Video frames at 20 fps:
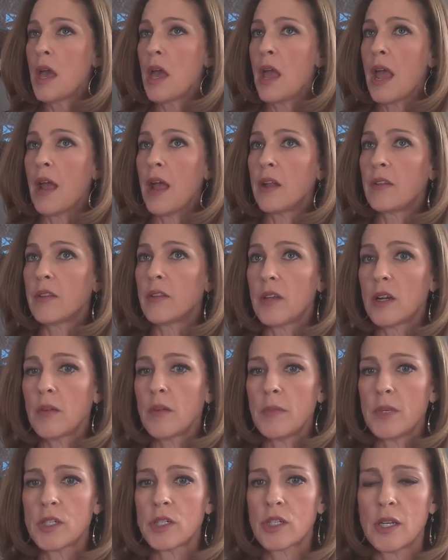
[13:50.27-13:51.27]
And their
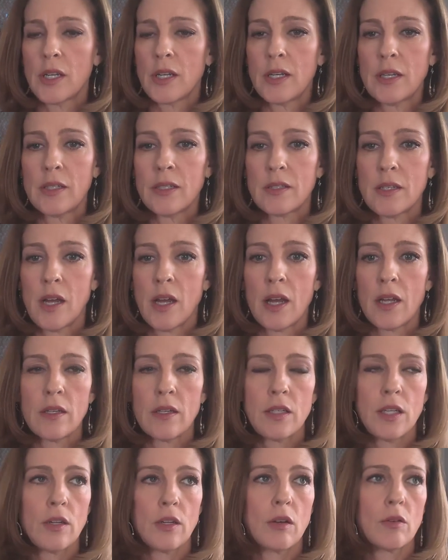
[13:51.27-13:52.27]
mission is not,
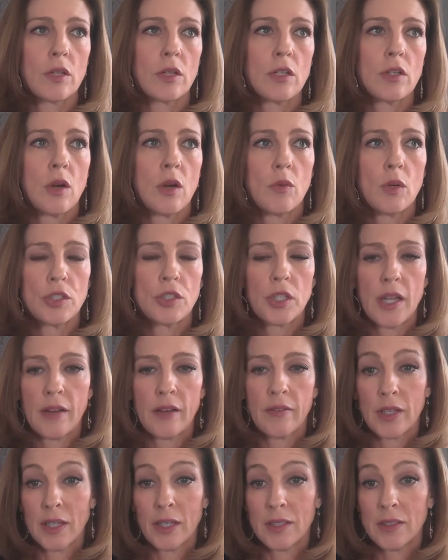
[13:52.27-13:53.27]
that no one should
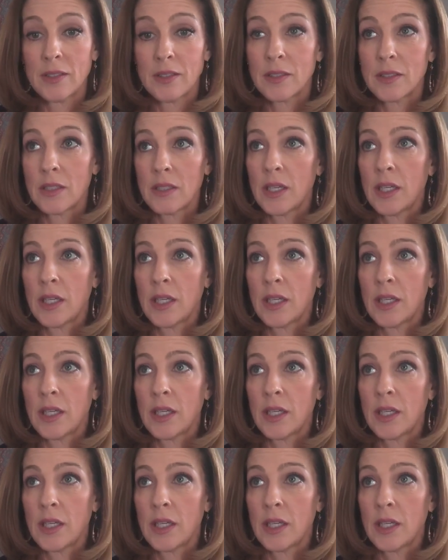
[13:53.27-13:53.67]
have guns.